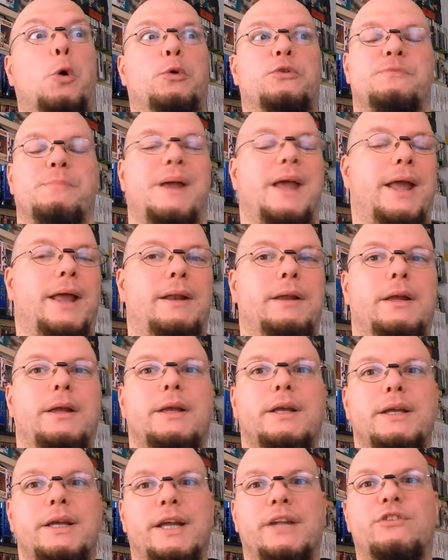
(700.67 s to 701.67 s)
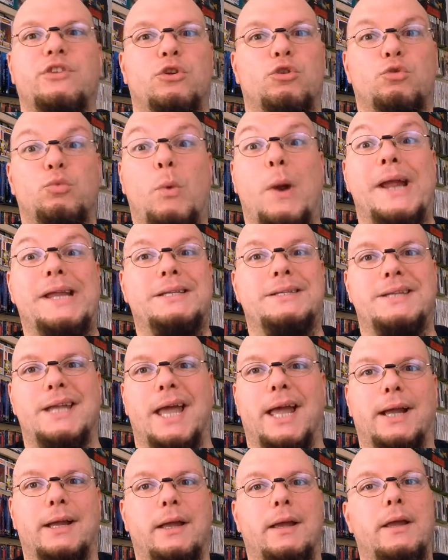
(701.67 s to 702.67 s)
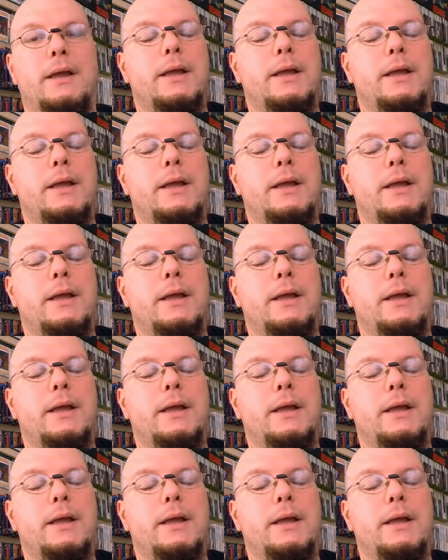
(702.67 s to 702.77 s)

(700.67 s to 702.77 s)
man. It's a great deck.